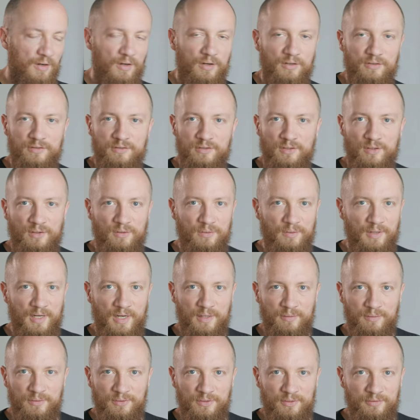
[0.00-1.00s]
Also,
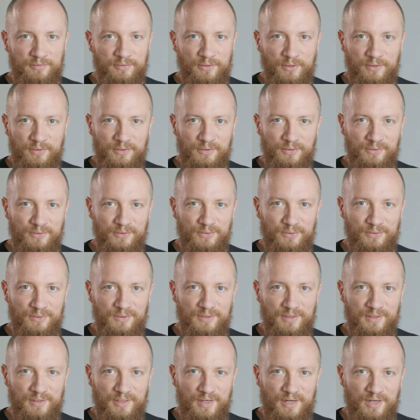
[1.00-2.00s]
I would refer you
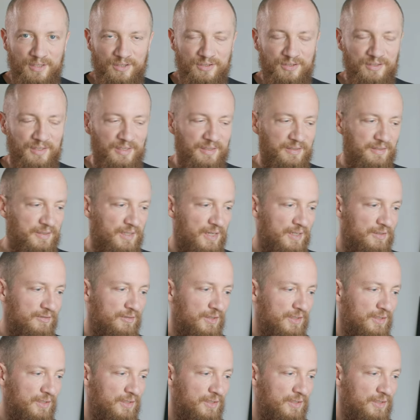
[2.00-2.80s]
to the RGSat